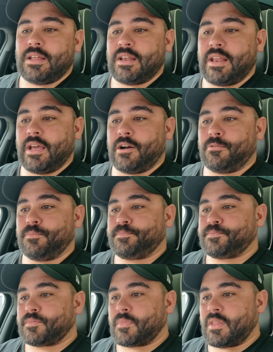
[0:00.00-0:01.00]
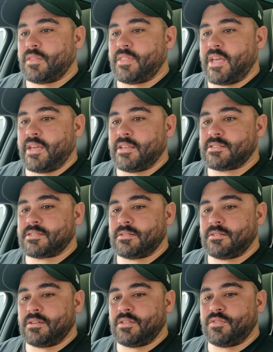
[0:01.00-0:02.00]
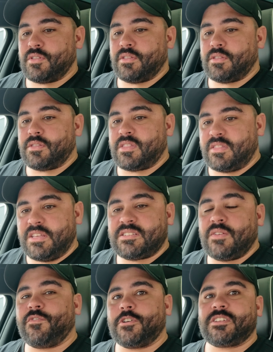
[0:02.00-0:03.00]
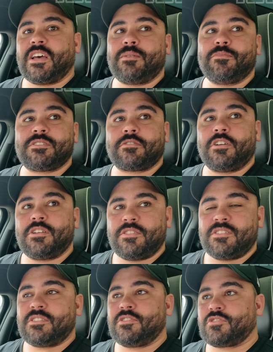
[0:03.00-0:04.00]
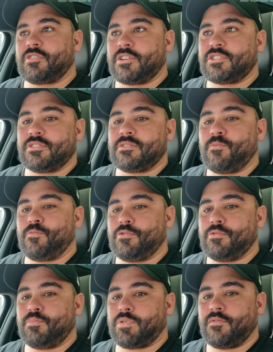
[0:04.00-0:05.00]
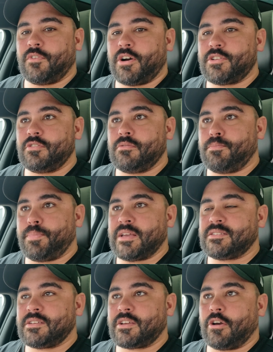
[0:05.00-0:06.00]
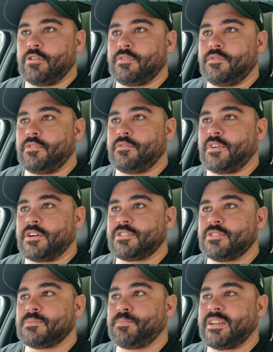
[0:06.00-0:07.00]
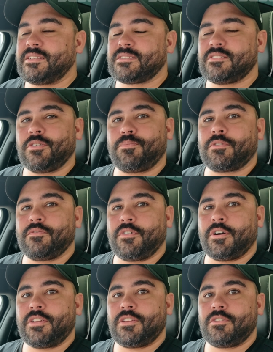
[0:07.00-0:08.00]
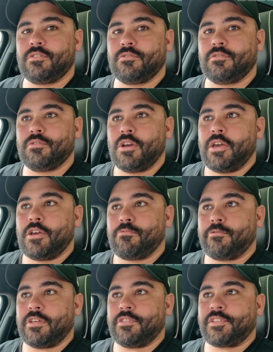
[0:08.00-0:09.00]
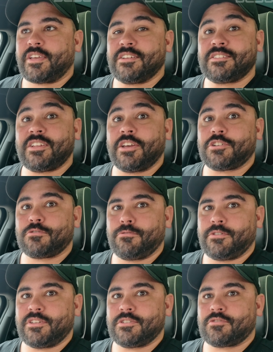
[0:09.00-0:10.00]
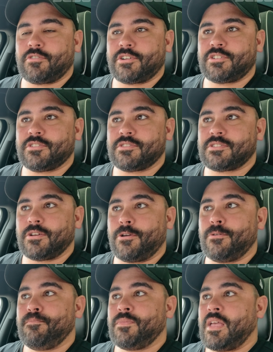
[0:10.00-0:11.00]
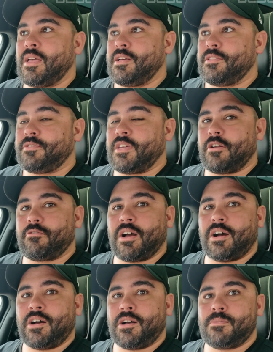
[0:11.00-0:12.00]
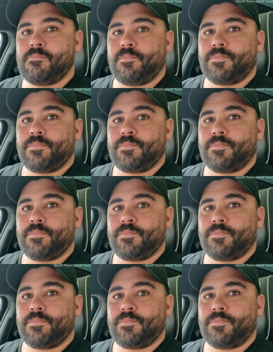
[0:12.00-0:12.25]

Now, there's this infotainment screen and this instruction will provide you basic overview functions, but it's not providing you with contextual instructions. So there are